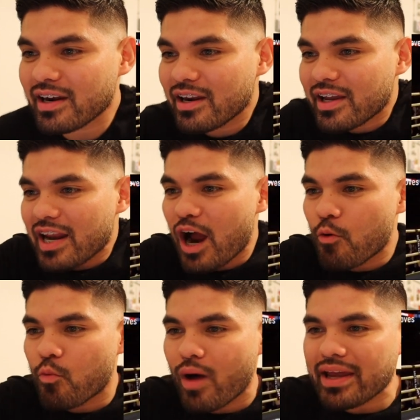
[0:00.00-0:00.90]
at
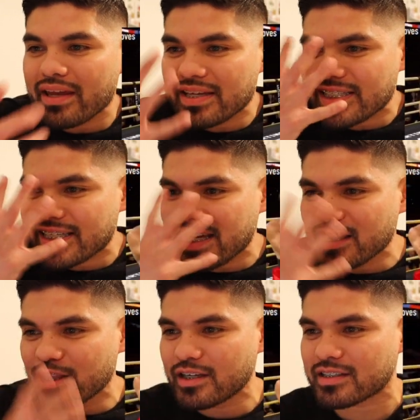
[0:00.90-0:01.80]
how white his
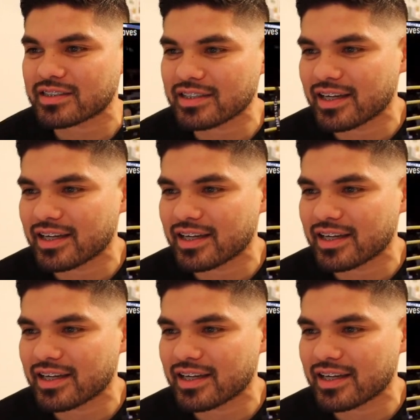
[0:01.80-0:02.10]
skin looks.